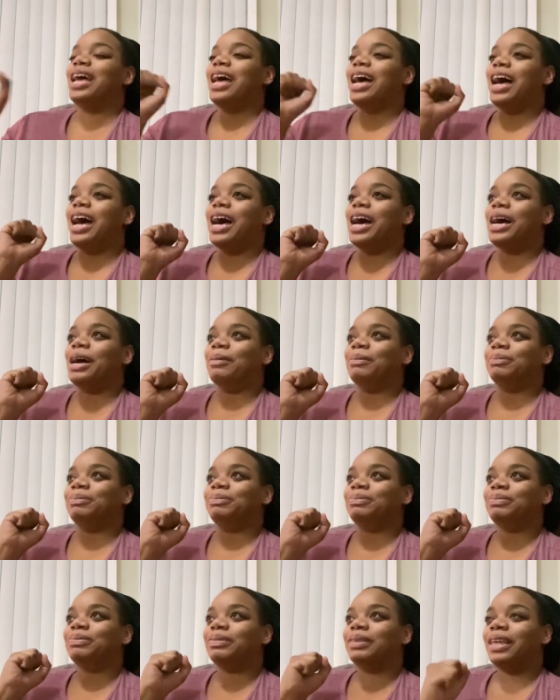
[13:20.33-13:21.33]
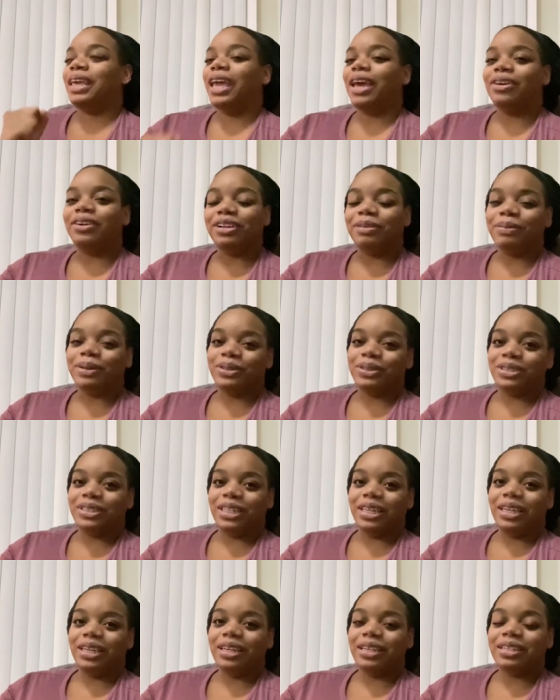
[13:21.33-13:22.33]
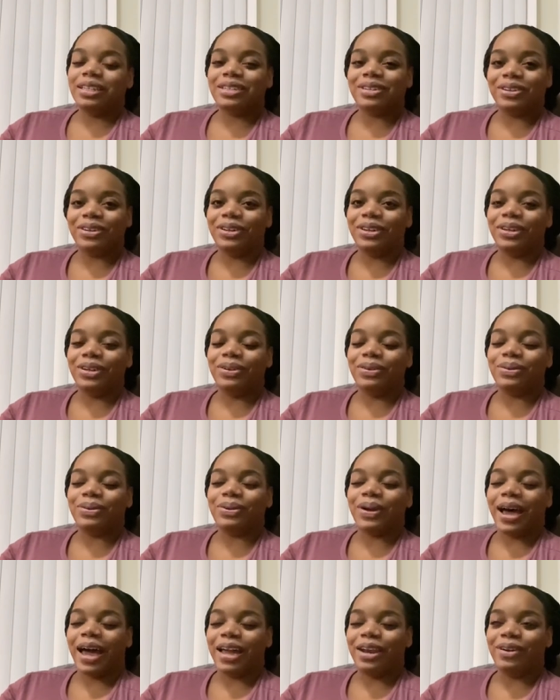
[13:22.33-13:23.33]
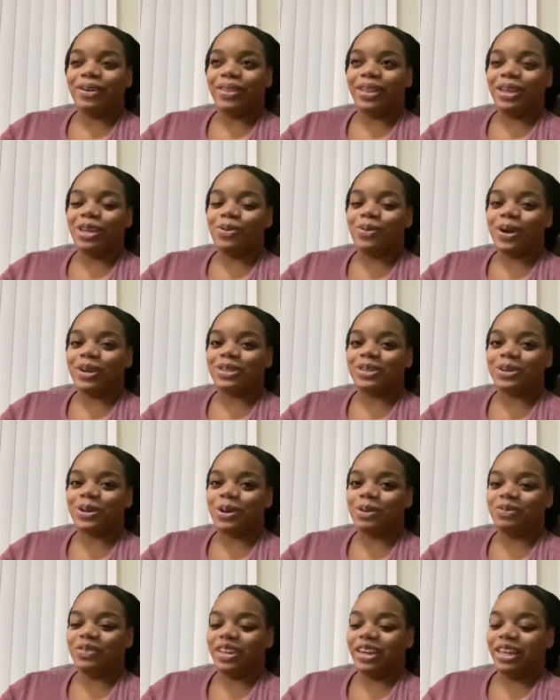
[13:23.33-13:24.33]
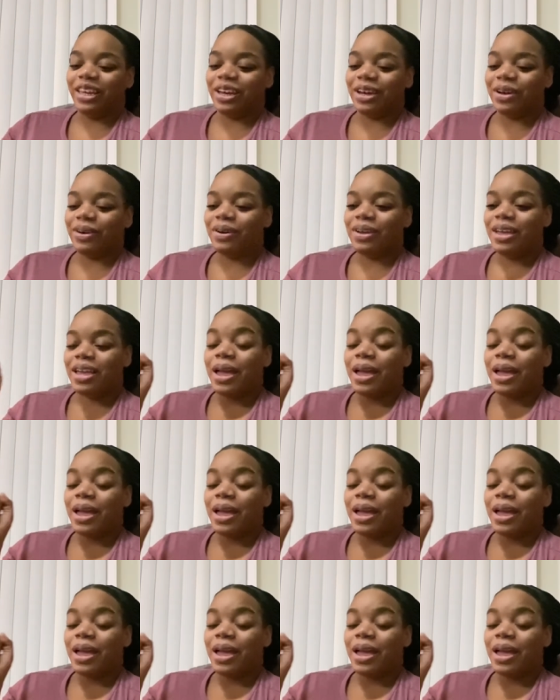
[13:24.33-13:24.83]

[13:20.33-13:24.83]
Um, candle emoji. So you, I know that you watched the whole video.